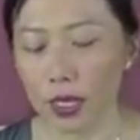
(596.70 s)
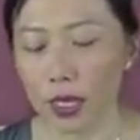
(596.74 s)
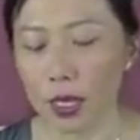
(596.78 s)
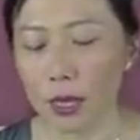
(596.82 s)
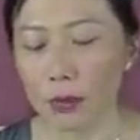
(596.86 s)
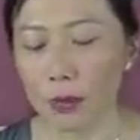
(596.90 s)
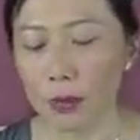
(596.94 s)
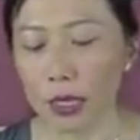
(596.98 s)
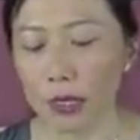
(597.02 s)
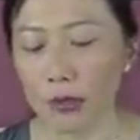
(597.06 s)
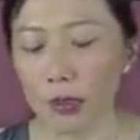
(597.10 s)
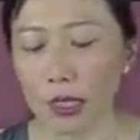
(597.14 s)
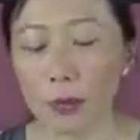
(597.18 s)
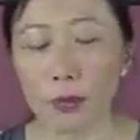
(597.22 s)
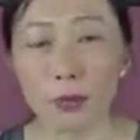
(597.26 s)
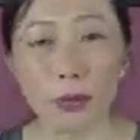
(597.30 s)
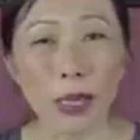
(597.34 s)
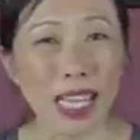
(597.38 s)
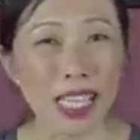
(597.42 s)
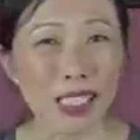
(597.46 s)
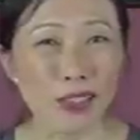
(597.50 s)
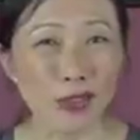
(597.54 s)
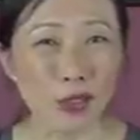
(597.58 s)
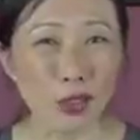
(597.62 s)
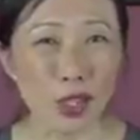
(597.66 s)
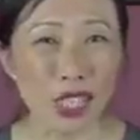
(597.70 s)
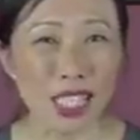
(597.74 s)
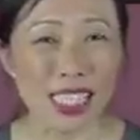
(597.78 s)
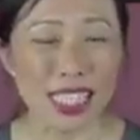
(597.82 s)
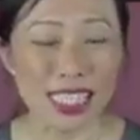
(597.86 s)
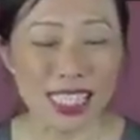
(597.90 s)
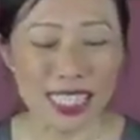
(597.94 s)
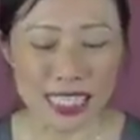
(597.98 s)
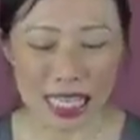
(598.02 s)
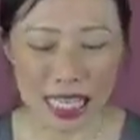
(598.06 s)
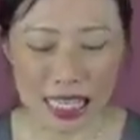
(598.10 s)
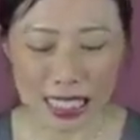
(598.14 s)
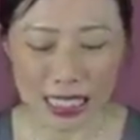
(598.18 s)
Miriam paid for
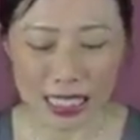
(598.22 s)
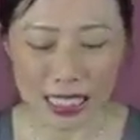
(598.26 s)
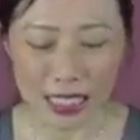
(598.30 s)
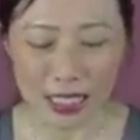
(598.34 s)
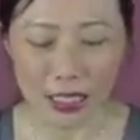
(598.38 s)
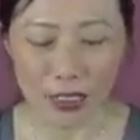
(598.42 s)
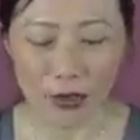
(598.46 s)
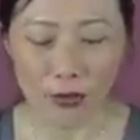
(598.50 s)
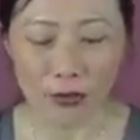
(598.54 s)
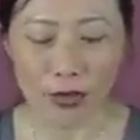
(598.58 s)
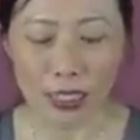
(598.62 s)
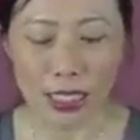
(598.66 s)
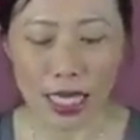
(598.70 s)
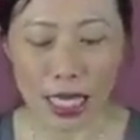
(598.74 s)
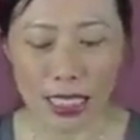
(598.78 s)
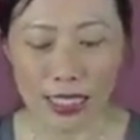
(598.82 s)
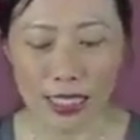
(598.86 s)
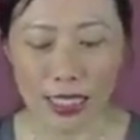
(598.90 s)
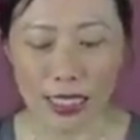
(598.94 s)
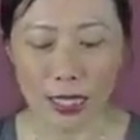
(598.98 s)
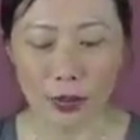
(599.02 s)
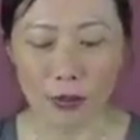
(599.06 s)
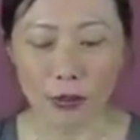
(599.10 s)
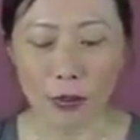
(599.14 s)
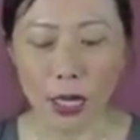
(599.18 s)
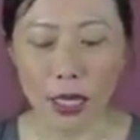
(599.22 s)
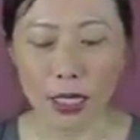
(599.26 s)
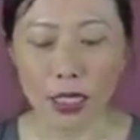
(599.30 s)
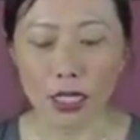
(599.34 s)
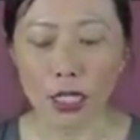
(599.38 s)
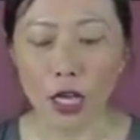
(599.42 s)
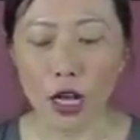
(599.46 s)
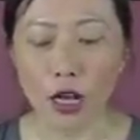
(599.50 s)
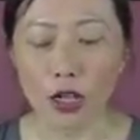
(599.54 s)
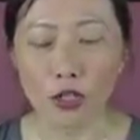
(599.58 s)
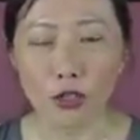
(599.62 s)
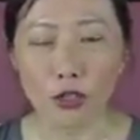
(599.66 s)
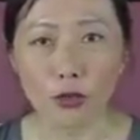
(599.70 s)
extensive testing by the
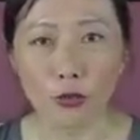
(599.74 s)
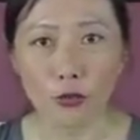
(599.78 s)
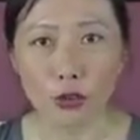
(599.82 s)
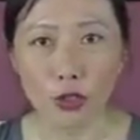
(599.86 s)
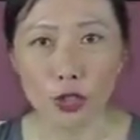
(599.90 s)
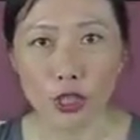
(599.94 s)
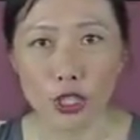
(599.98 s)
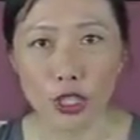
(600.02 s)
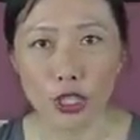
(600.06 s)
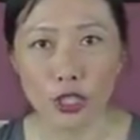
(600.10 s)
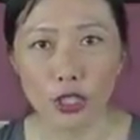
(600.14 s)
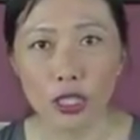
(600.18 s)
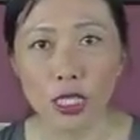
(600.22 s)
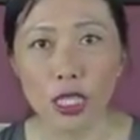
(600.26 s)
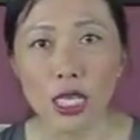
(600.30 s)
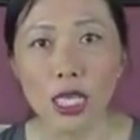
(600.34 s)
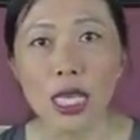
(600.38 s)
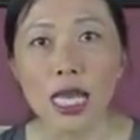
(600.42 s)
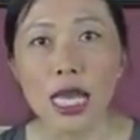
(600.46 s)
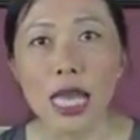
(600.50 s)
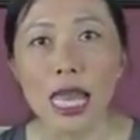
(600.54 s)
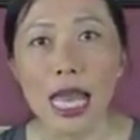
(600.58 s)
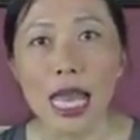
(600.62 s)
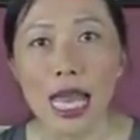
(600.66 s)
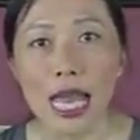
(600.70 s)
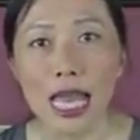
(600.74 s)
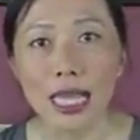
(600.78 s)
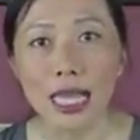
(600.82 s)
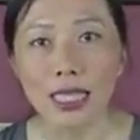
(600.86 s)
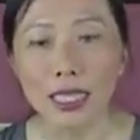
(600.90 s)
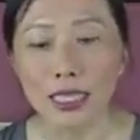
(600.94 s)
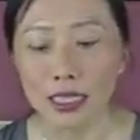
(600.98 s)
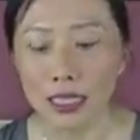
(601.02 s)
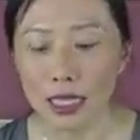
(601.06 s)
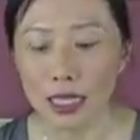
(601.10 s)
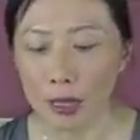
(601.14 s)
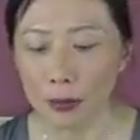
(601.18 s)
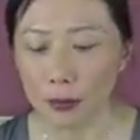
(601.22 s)
controversial
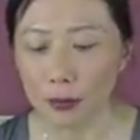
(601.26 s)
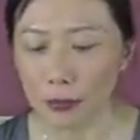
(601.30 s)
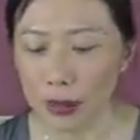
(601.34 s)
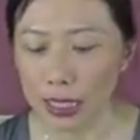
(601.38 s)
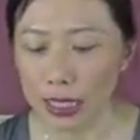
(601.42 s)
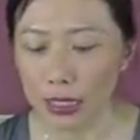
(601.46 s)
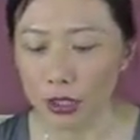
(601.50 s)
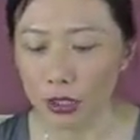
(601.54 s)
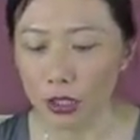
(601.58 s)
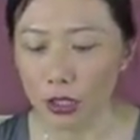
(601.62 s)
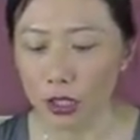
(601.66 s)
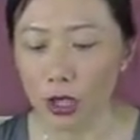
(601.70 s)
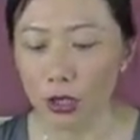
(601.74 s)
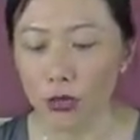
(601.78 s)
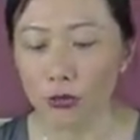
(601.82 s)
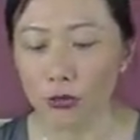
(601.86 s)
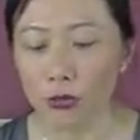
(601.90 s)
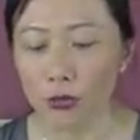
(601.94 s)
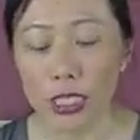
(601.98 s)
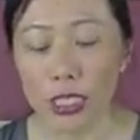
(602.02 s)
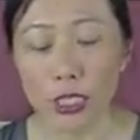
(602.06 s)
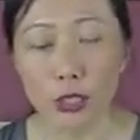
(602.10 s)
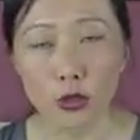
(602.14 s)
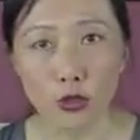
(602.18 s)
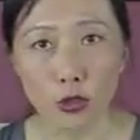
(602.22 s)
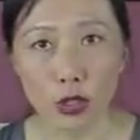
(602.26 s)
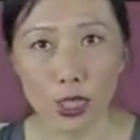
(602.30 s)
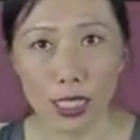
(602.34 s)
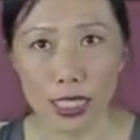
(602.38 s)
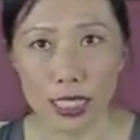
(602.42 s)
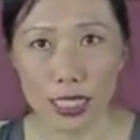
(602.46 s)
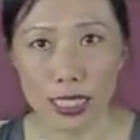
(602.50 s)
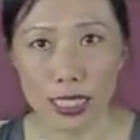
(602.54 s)
Alan Beer Resource